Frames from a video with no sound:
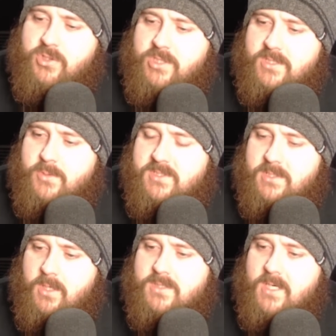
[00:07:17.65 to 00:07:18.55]
Jiu-jitsu
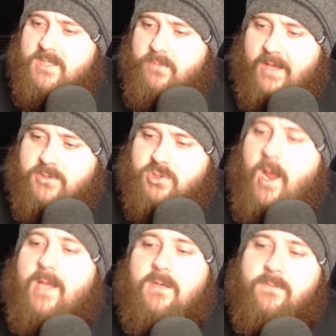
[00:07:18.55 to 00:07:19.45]
is useless without
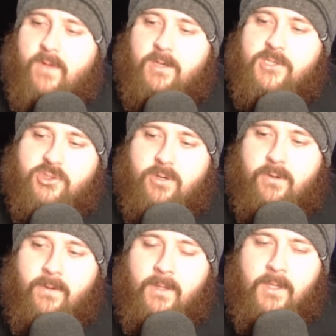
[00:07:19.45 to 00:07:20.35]
striking. Very
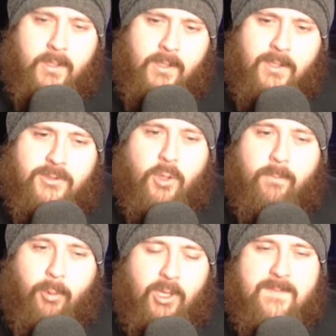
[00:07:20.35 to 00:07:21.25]
true.
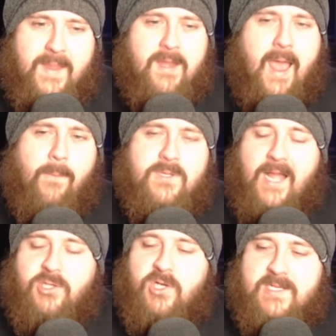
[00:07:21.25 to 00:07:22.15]
Dude, Bully Beatdown
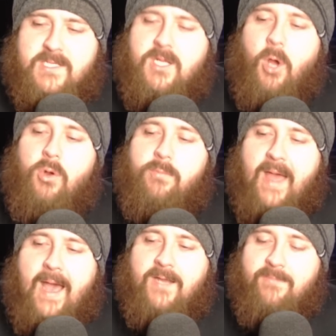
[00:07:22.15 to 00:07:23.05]
was actually so
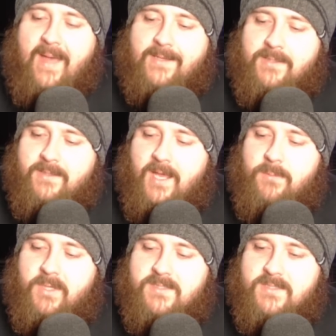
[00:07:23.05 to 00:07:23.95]
bad back in the
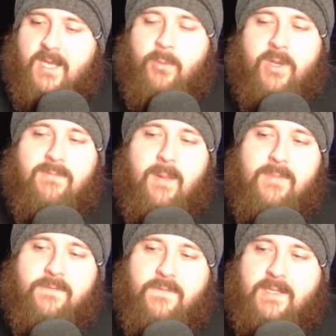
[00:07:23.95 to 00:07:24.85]
day because does anyone
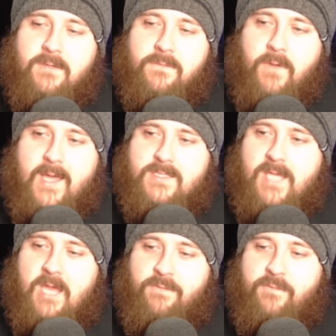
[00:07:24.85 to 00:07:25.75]
remember the fucking fighters
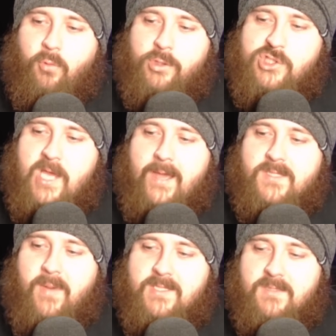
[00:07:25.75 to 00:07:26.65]
getting fraud
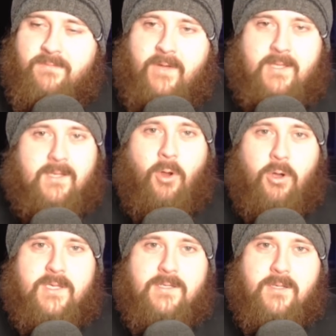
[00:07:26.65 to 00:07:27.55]
checked by some fucking
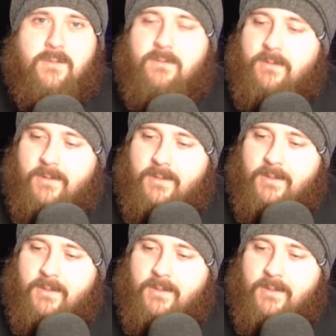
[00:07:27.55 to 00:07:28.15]
hockey dude?